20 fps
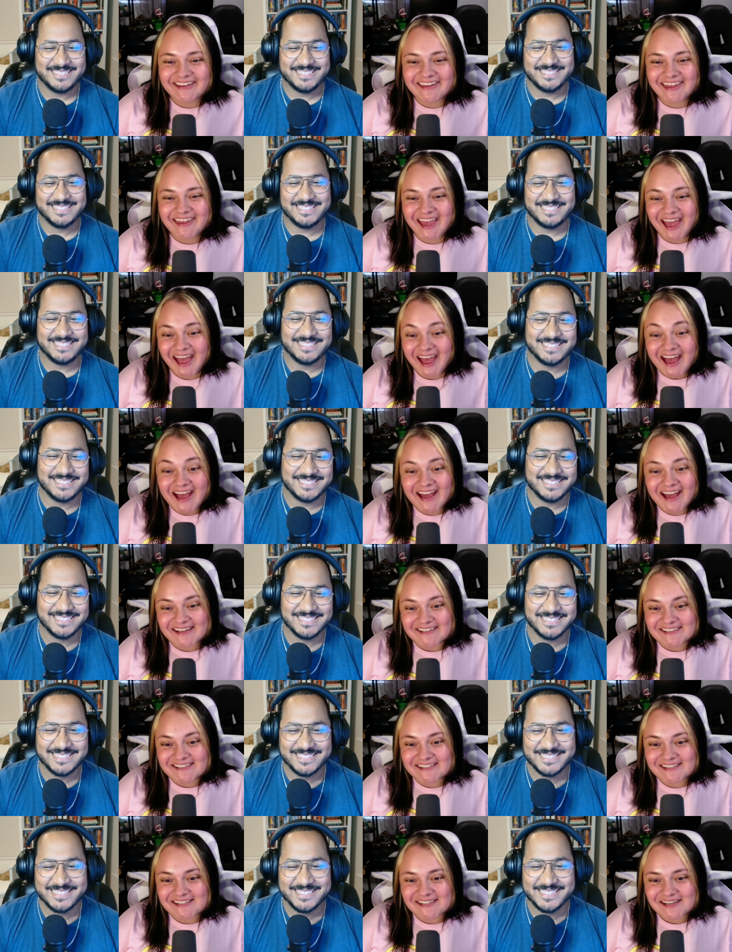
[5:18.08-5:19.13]
Speaker 1: the
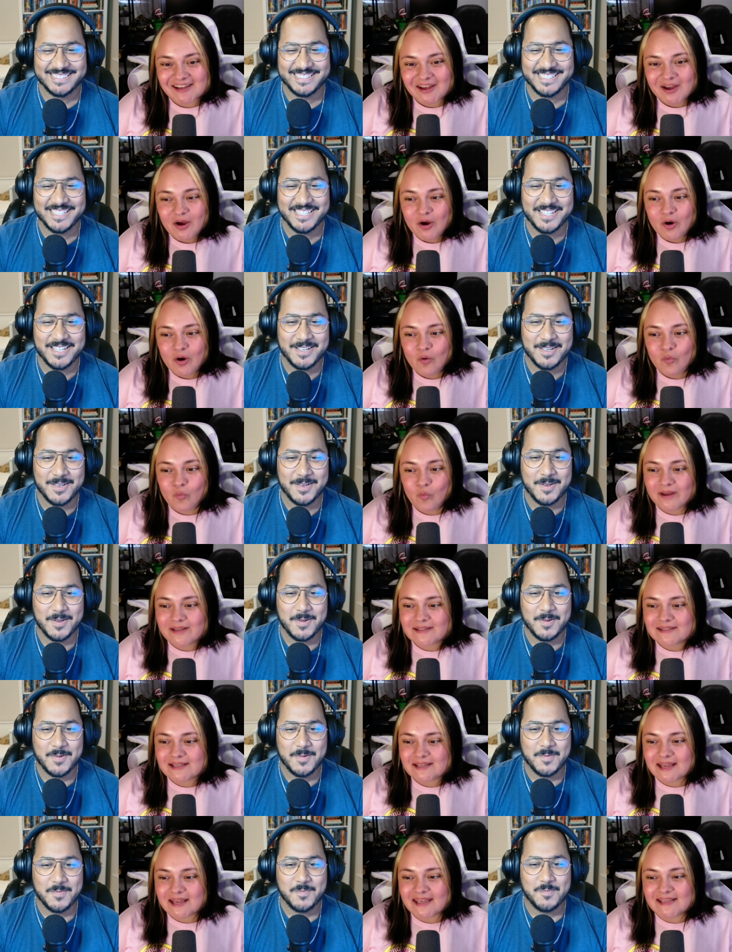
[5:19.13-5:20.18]
cast
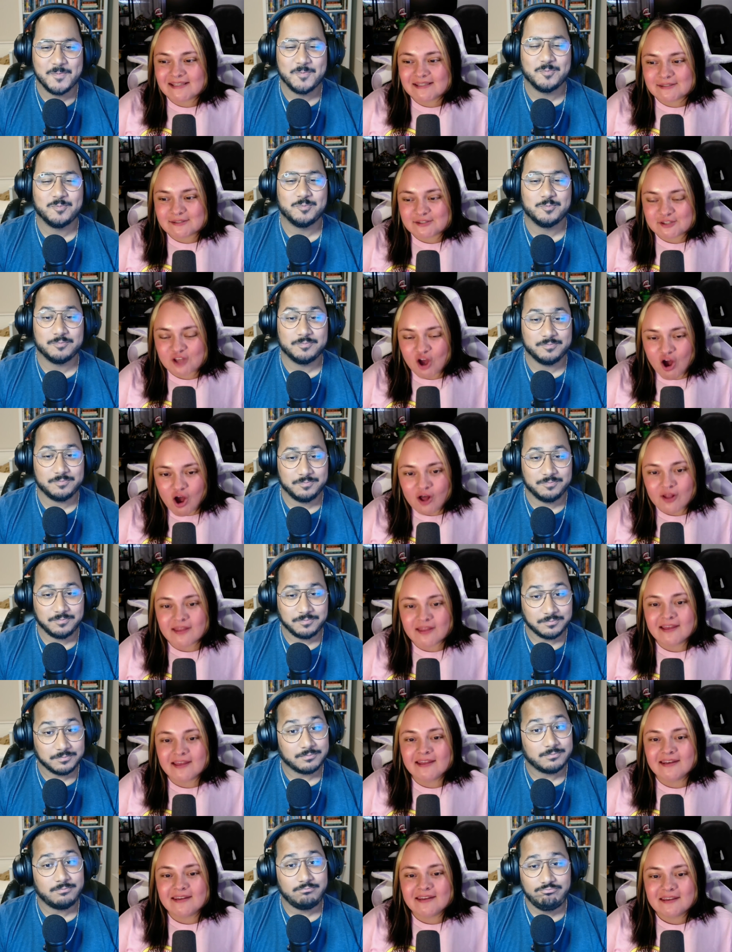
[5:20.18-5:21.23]
was a
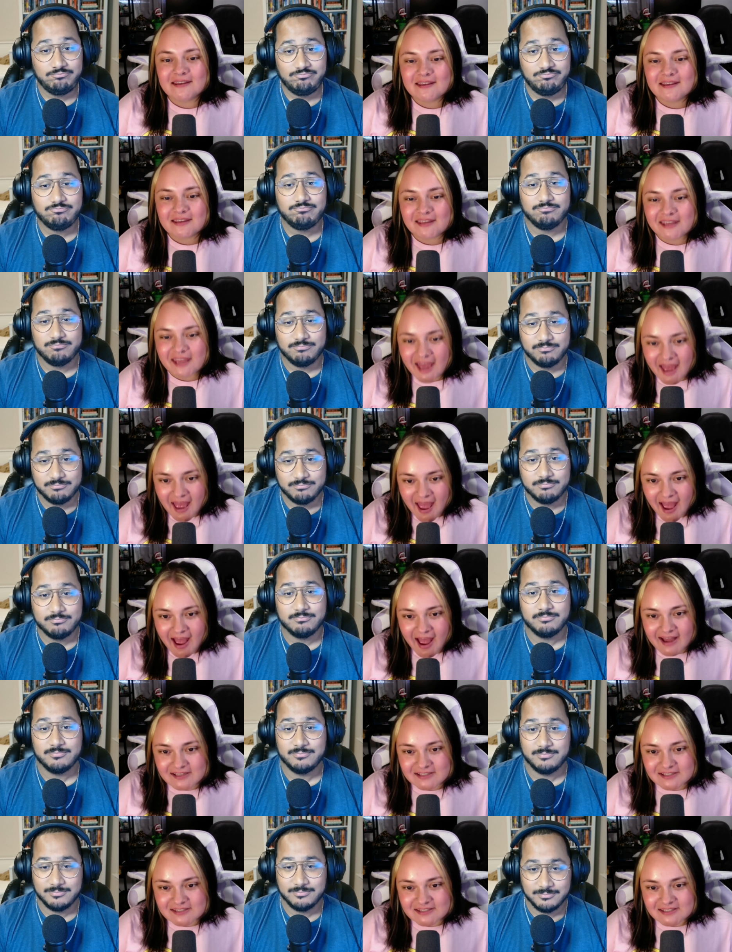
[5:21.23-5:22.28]
solid
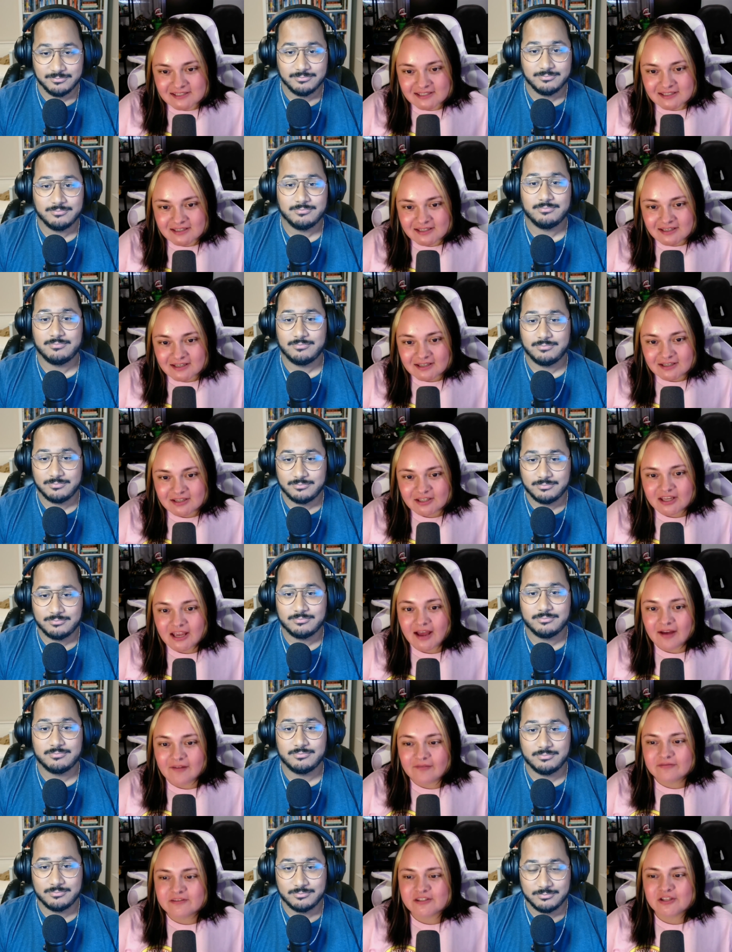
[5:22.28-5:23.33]
cast. You
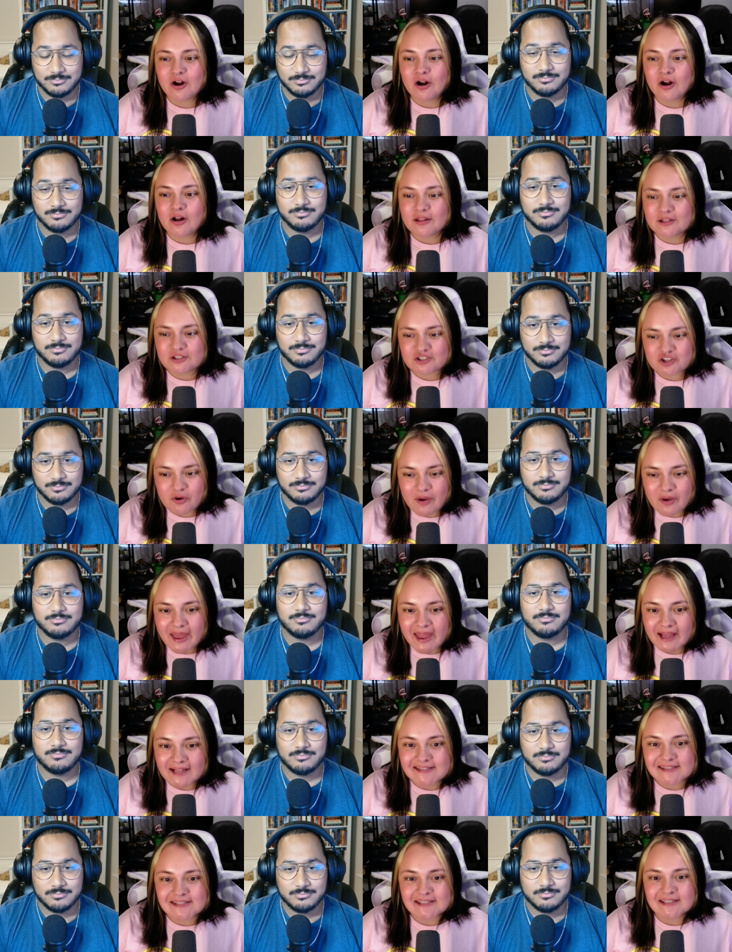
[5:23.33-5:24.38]
have Scarlett
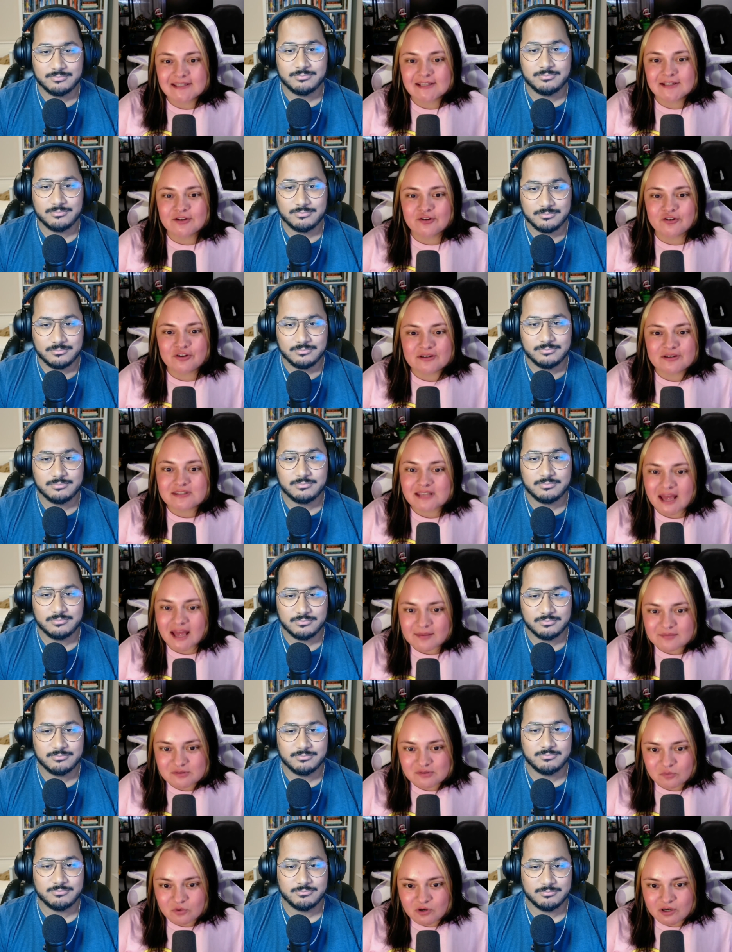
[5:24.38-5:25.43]
Johansson, Chris
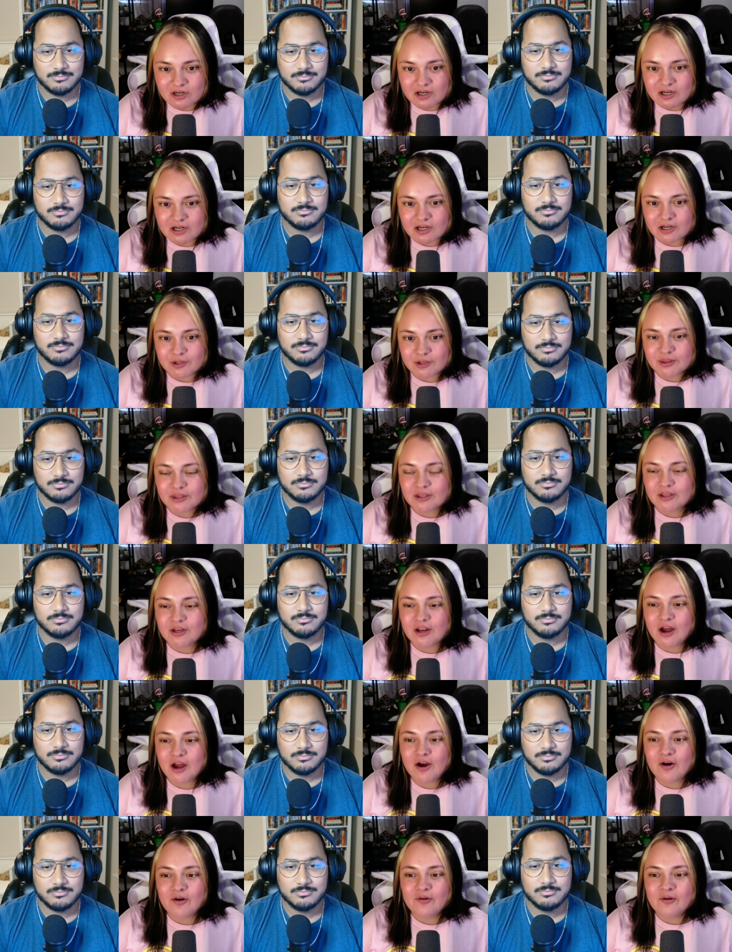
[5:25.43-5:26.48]
Hemsworth. You
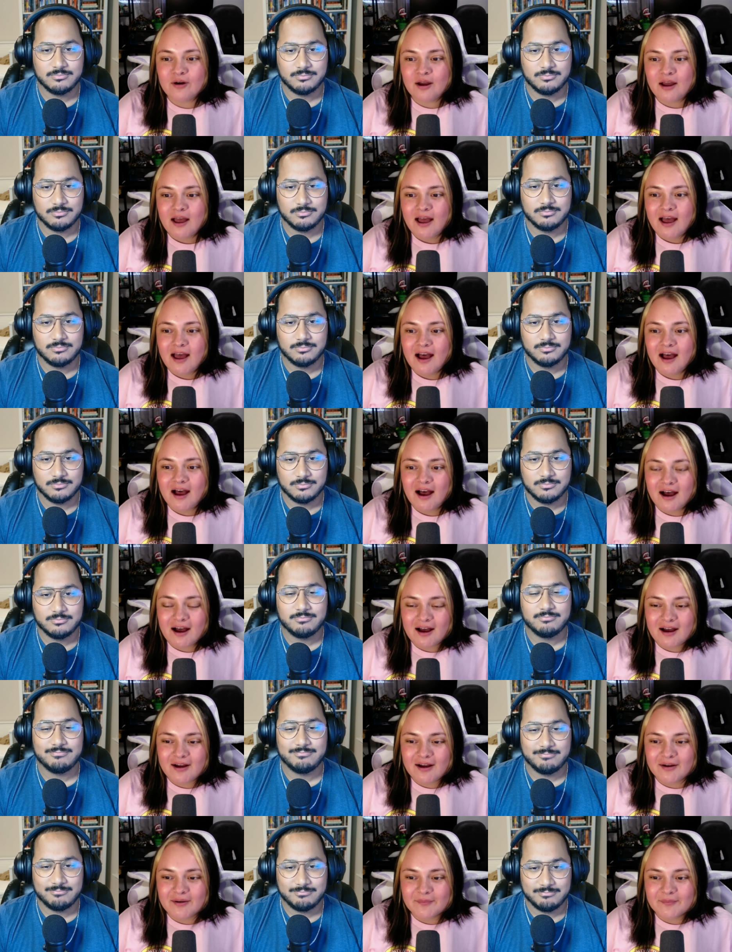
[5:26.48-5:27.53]
know,
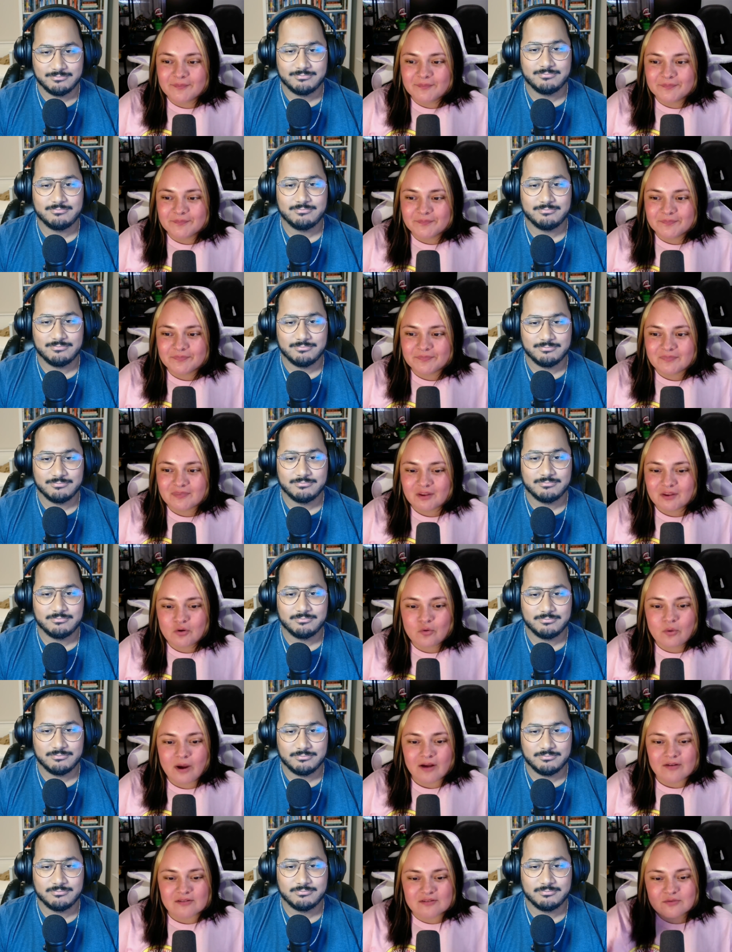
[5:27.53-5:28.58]
um,
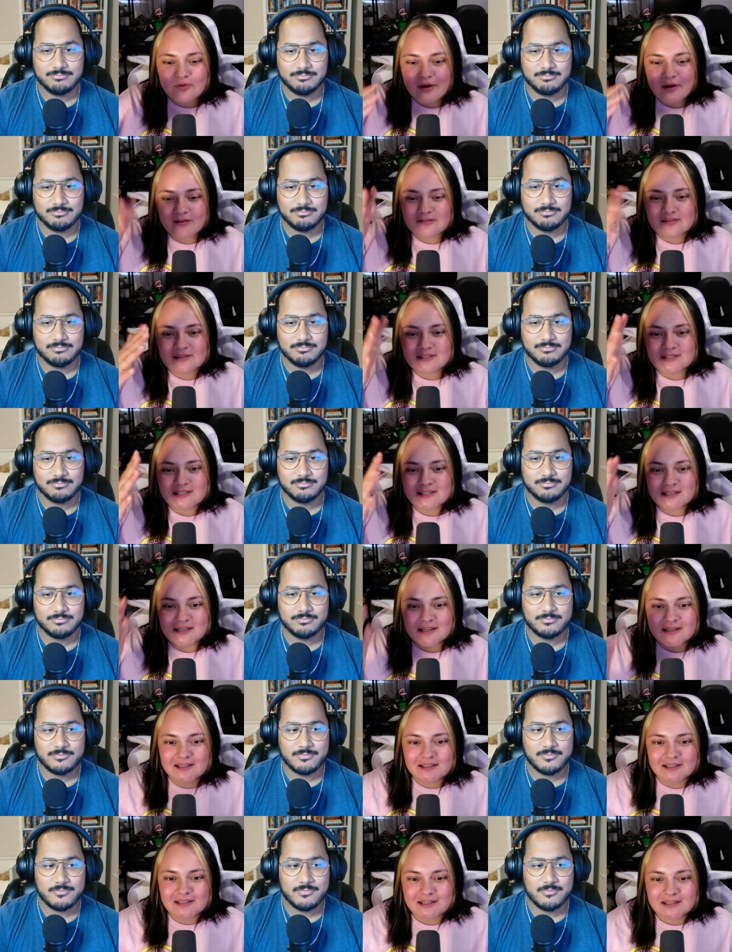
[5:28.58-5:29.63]
who else? Who else is in
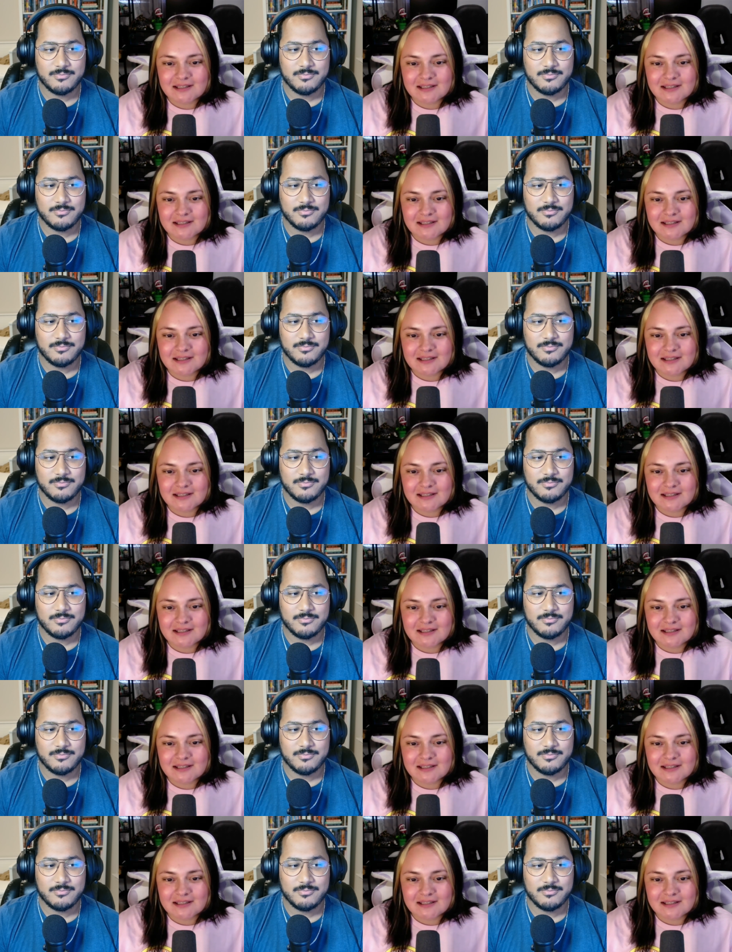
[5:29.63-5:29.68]
it?